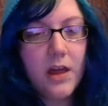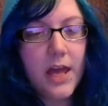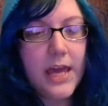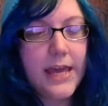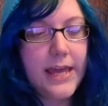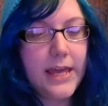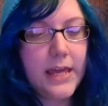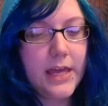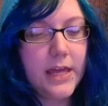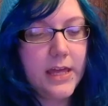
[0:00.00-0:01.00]

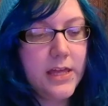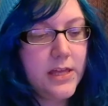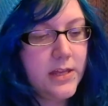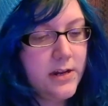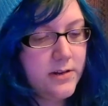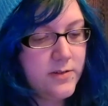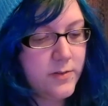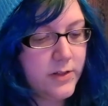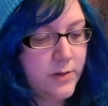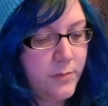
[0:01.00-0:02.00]
And we're
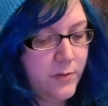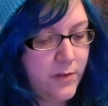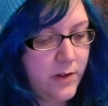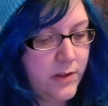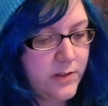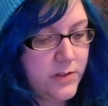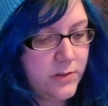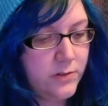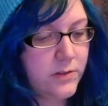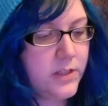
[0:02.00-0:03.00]
going to move on
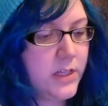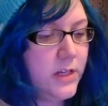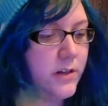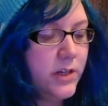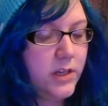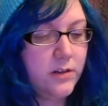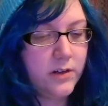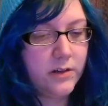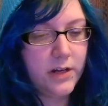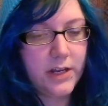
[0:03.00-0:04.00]
to the Kira Kira
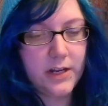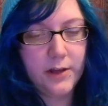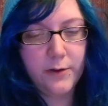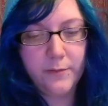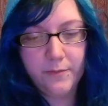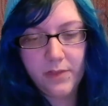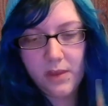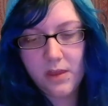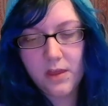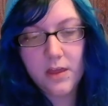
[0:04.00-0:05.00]
crate now.
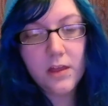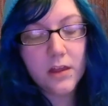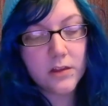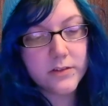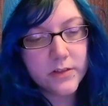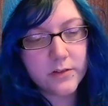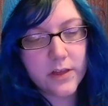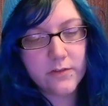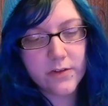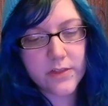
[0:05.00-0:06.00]
So
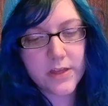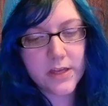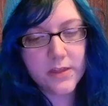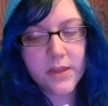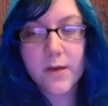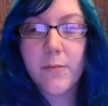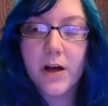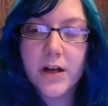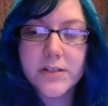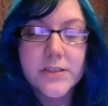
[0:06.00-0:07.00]
everything in that
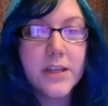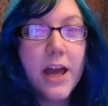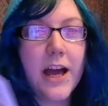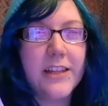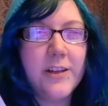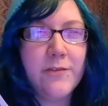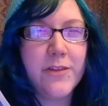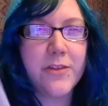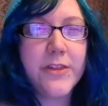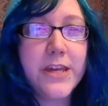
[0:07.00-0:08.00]
box, I love the
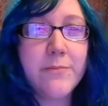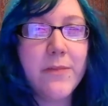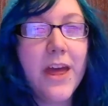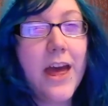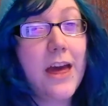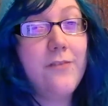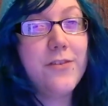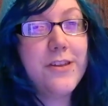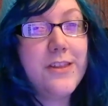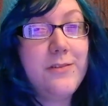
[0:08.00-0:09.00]
theme.
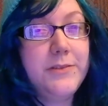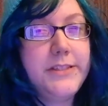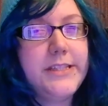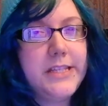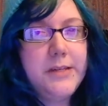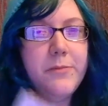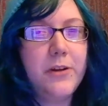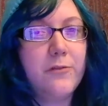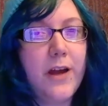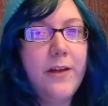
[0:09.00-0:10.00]
Everything was themed
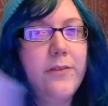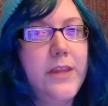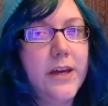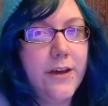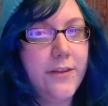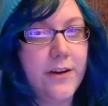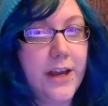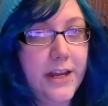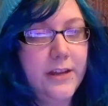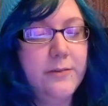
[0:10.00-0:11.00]
around the other
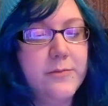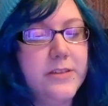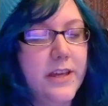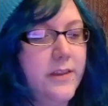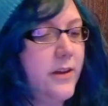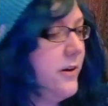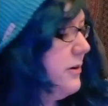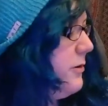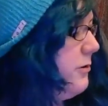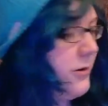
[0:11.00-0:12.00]
items, and they all
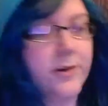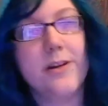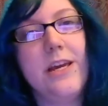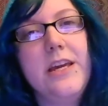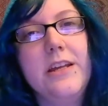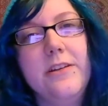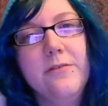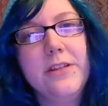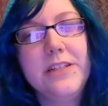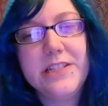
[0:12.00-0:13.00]
coordinate in a
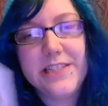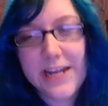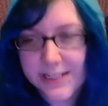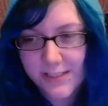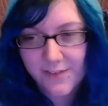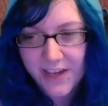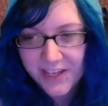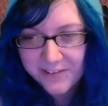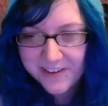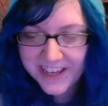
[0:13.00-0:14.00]
really
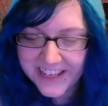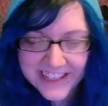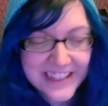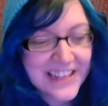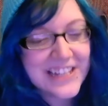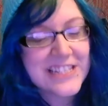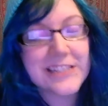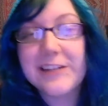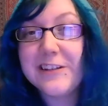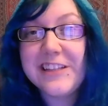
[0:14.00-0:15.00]
satisfying way. So
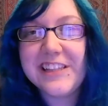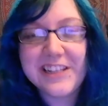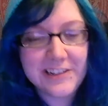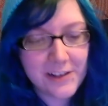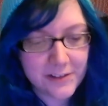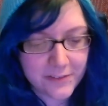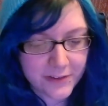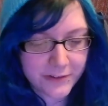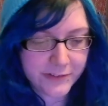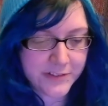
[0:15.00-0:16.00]
I really like all of
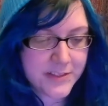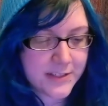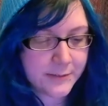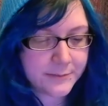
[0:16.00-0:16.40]
those.